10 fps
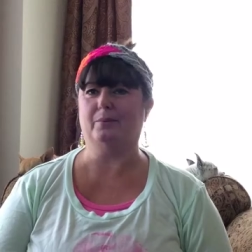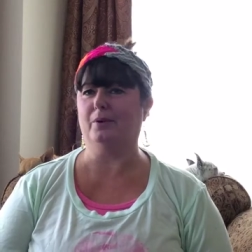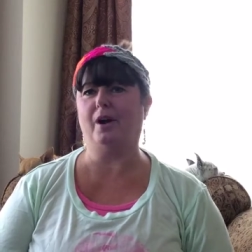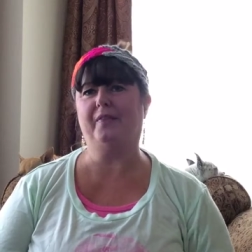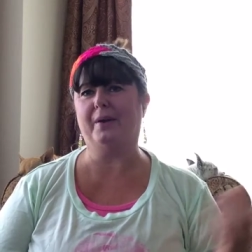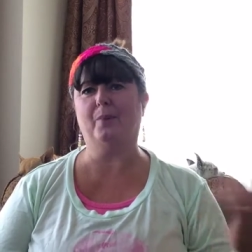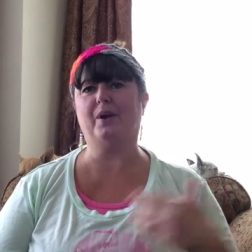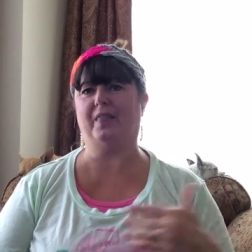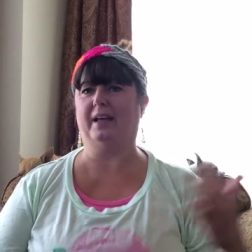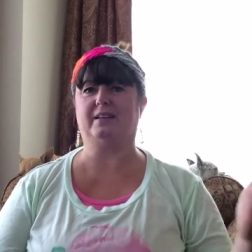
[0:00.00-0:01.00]
We're at the, we're
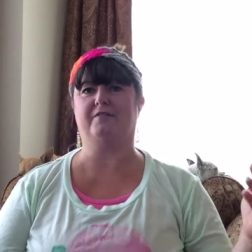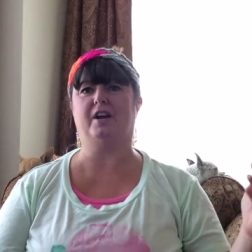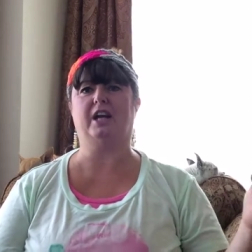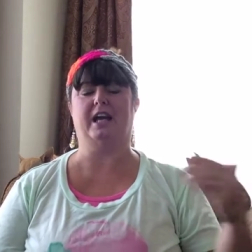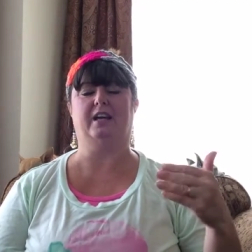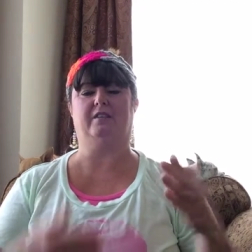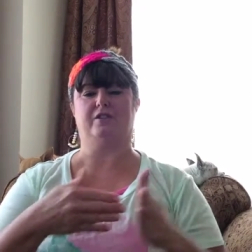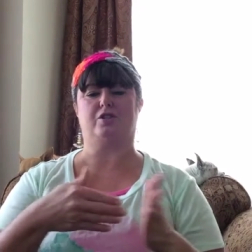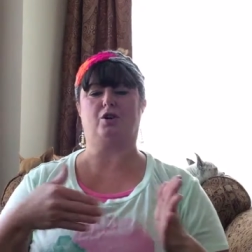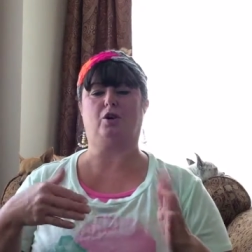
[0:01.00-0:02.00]
at like the very end of a
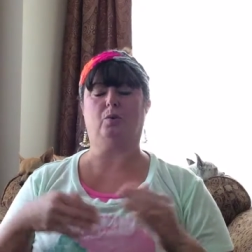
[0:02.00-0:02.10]
circle.